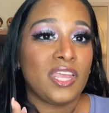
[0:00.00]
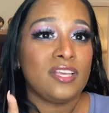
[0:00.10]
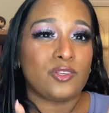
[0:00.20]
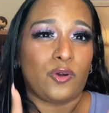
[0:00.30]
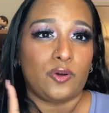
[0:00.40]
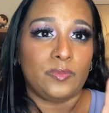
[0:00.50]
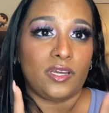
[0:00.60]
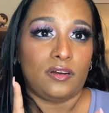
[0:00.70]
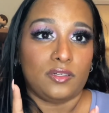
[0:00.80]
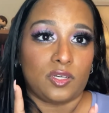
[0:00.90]
So I hope
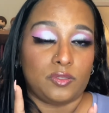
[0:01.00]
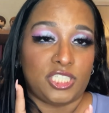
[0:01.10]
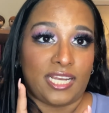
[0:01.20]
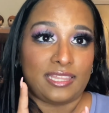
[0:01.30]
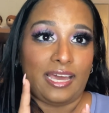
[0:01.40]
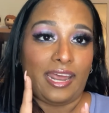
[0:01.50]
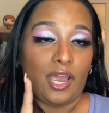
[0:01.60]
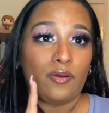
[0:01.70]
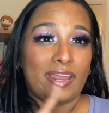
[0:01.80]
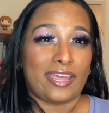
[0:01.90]
y'all go check that
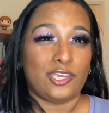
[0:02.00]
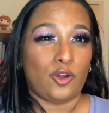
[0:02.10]
out, and I